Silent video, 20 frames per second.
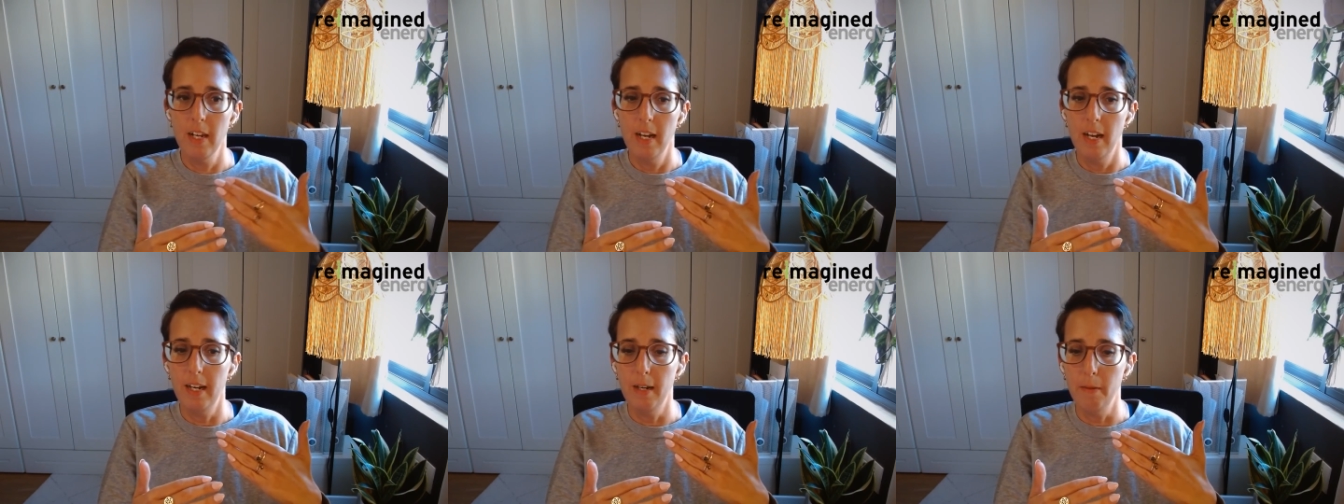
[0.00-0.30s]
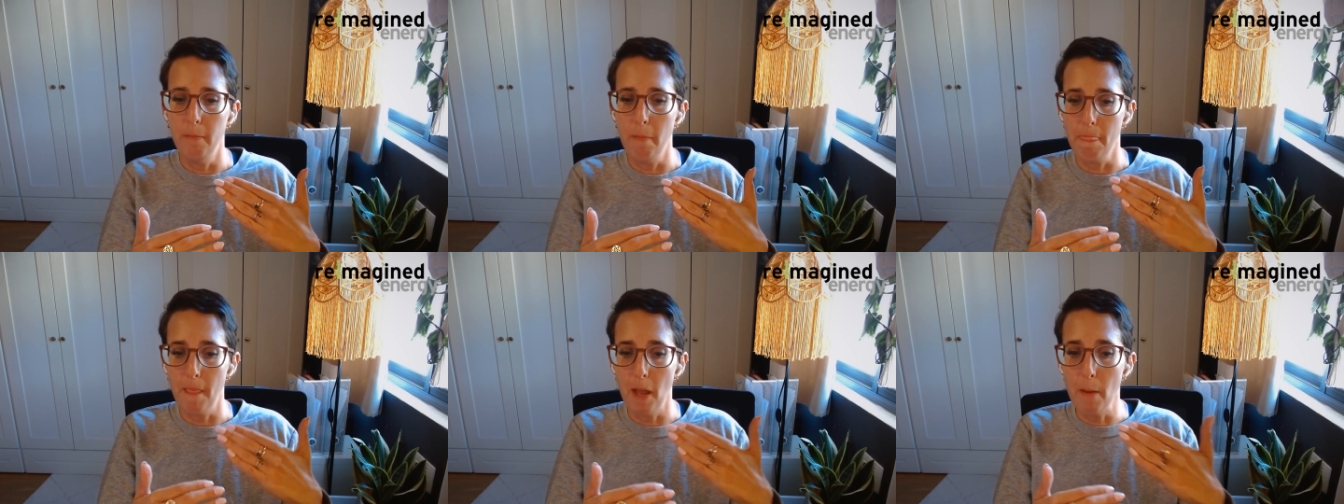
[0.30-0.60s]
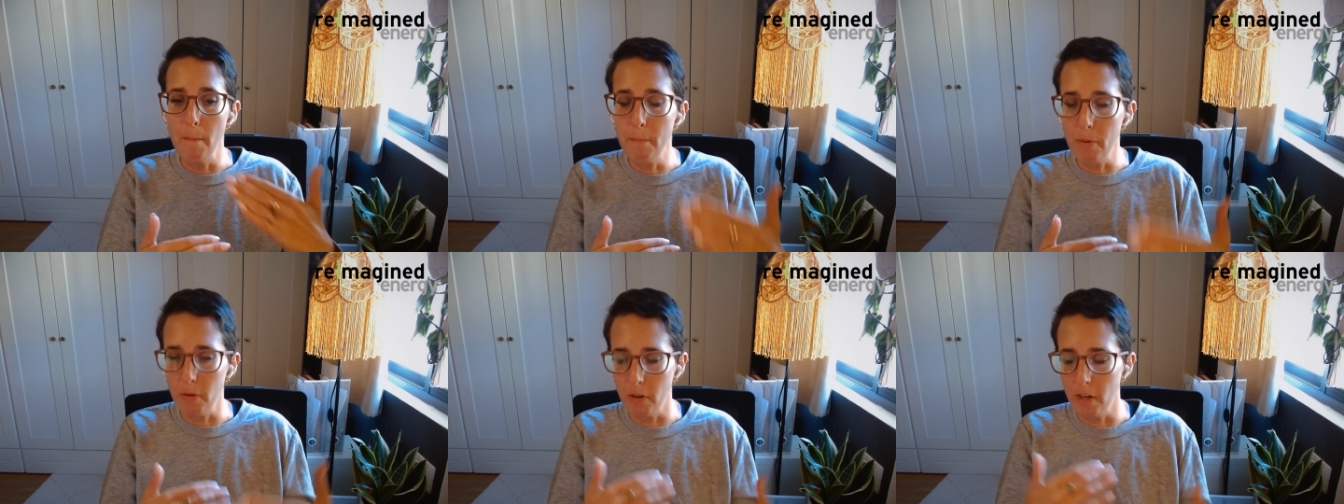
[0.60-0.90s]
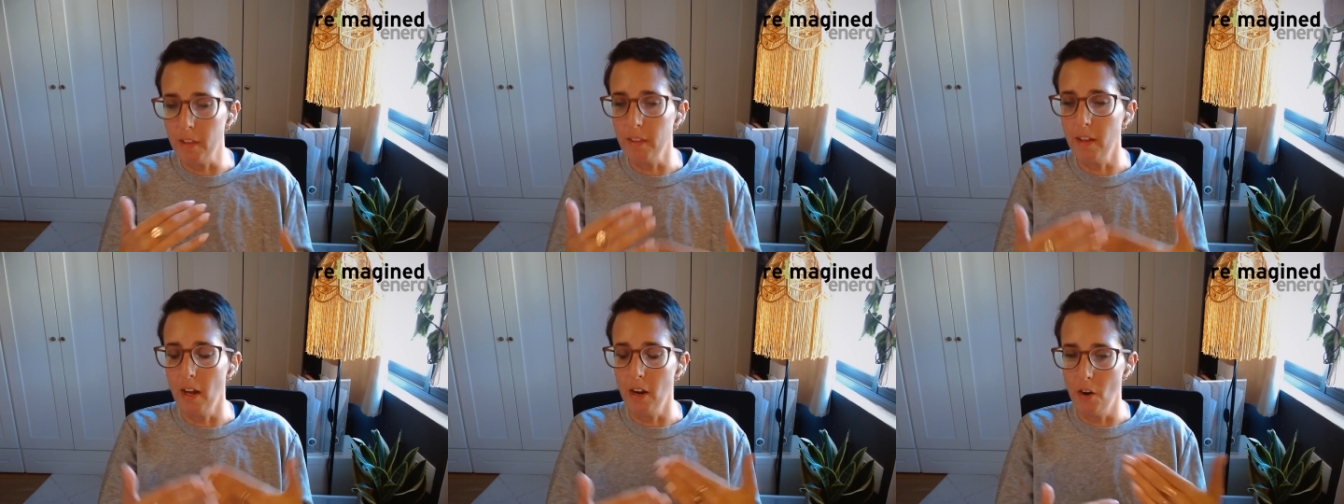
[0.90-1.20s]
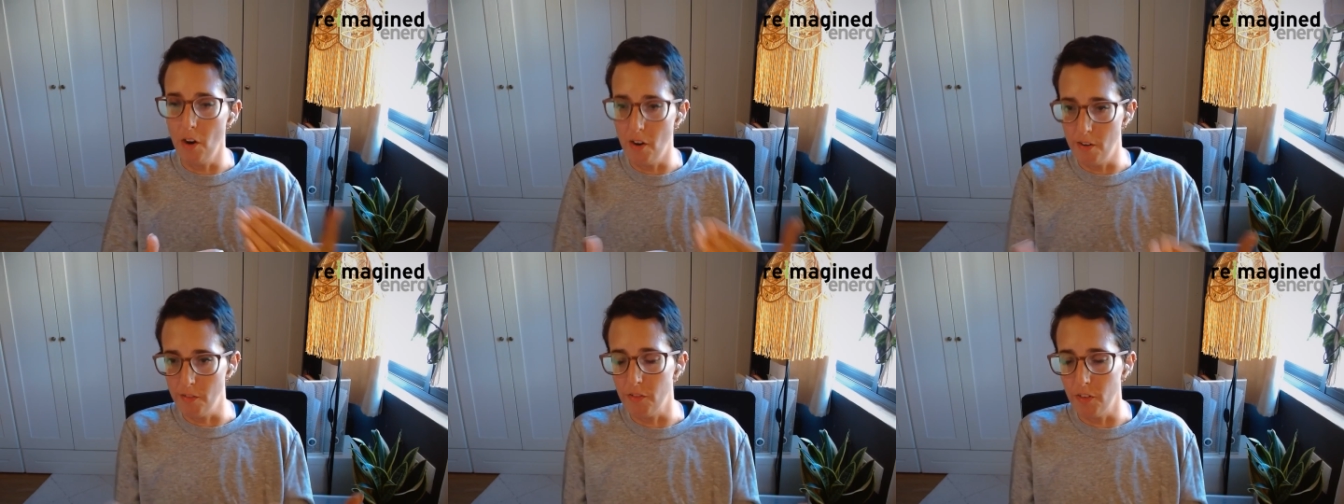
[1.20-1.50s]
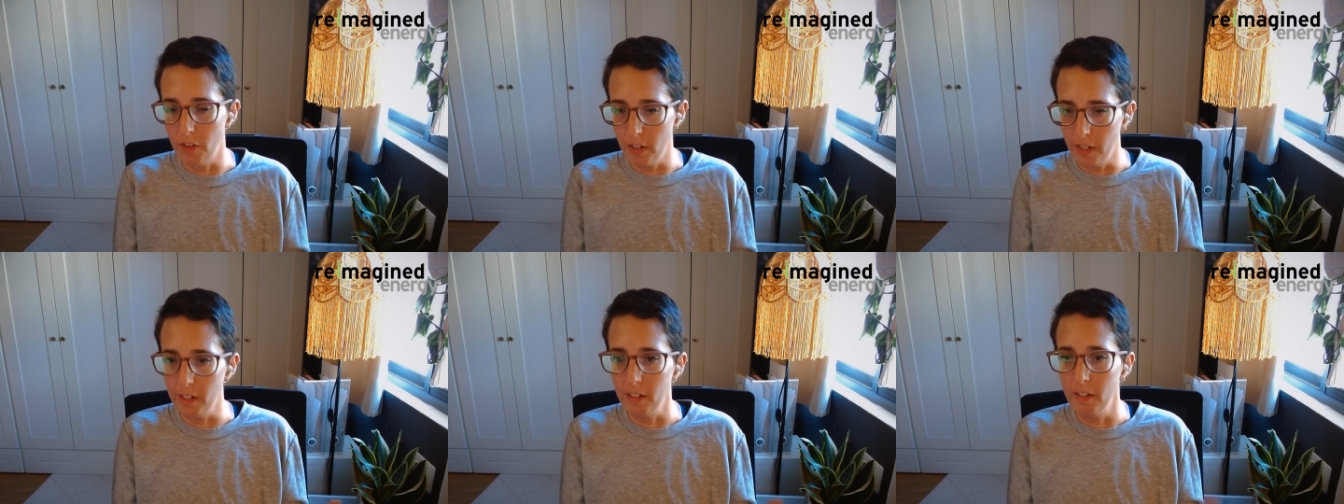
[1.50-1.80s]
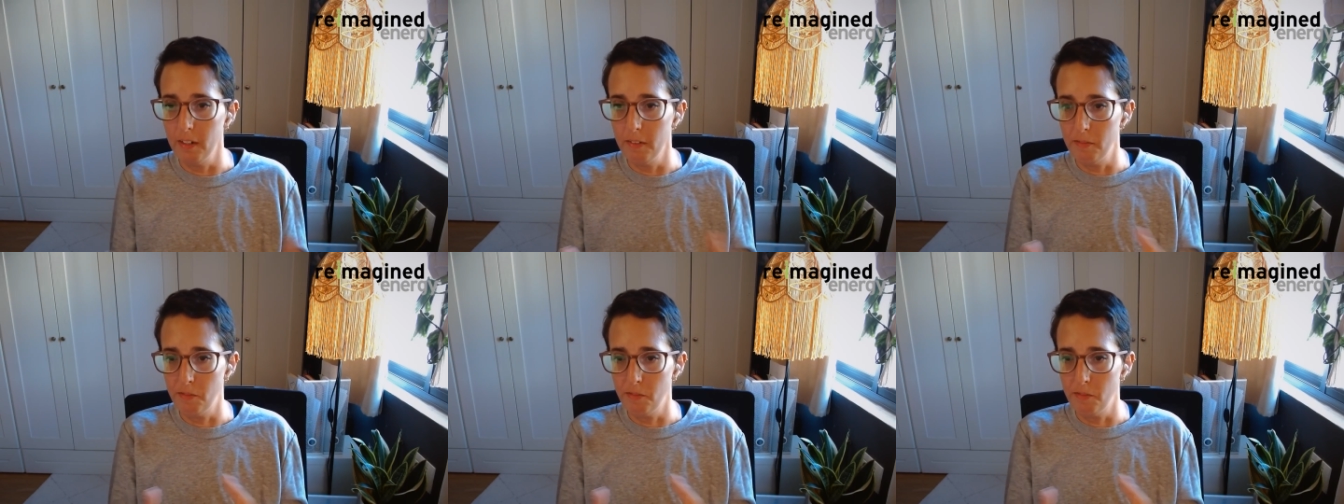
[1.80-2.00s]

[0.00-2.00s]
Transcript: and bring that offering